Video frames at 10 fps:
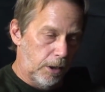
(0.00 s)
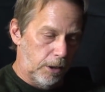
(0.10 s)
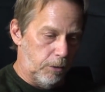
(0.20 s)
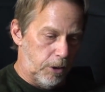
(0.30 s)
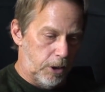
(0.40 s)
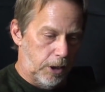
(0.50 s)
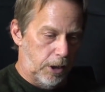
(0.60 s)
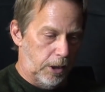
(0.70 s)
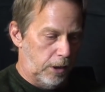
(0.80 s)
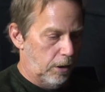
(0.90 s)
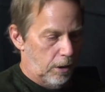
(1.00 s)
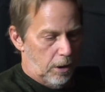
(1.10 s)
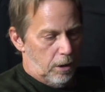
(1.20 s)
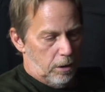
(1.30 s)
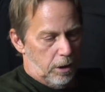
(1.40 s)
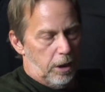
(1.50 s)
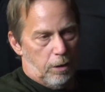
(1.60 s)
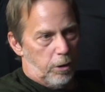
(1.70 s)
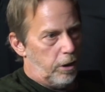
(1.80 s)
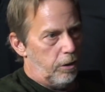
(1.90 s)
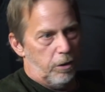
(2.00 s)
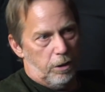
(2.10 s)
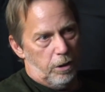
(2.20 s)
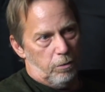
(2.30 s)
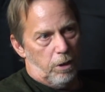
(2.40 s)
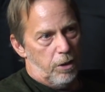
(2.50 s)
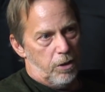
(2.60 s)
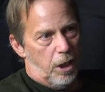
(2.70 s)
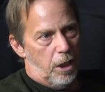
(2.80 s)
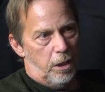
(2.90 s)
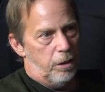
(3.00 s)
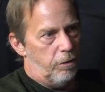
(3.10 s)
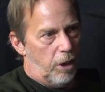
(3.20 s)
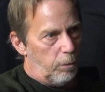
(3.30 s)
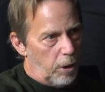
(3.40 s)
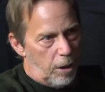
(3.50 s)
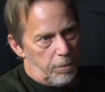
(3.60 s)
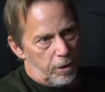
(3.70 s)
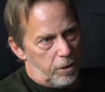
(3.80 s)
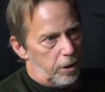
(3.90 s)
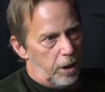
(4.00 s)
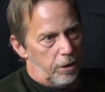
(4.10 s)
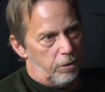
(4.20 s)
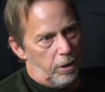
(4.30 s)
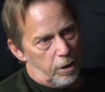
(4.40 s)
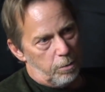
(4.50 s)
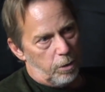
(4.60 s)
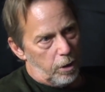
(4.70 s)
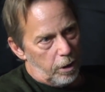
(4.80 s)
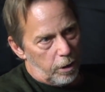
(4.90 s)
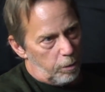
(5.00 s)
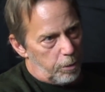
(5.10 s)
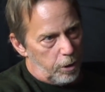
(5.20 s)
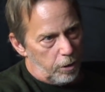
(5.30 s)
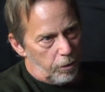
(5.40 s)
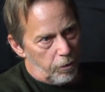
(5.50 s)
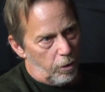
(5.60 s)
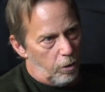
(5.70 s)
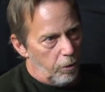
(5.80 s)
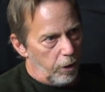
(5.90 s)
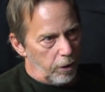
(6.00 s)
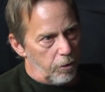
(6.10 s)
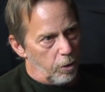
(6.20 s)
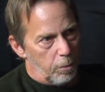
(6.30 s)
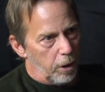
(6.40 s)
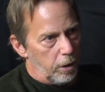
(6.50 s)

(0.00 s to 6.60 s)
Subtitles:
You would see the network it runs on, the fiber optics, the data's transported, the computers. The whole thing is so bloody